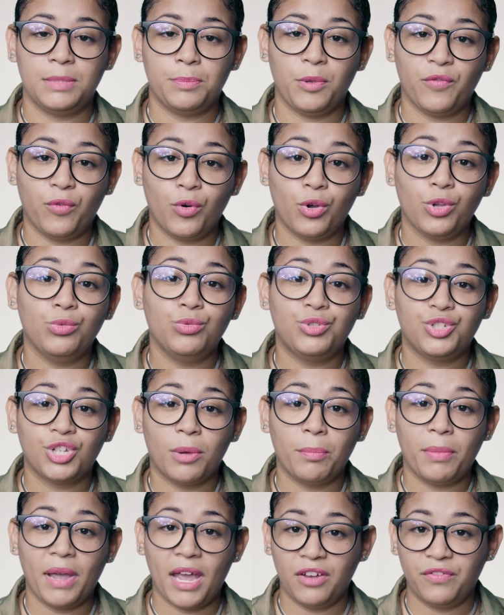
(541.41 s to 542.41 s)
before you
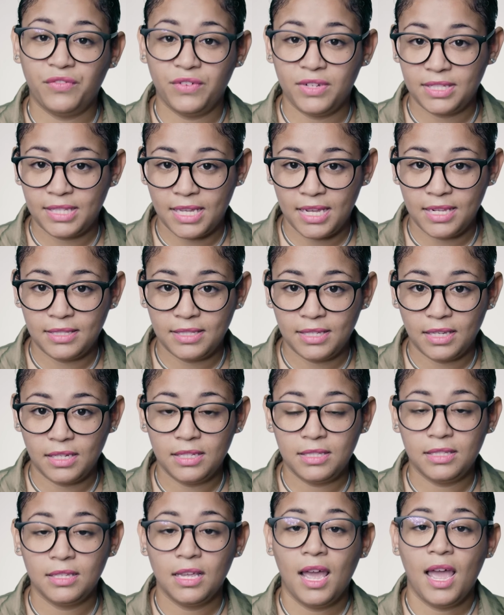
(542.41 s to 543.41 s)
jump headfirst into
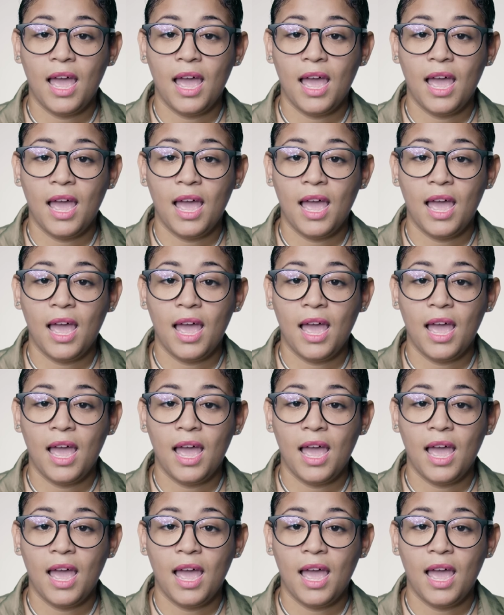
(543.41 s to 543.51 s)
it.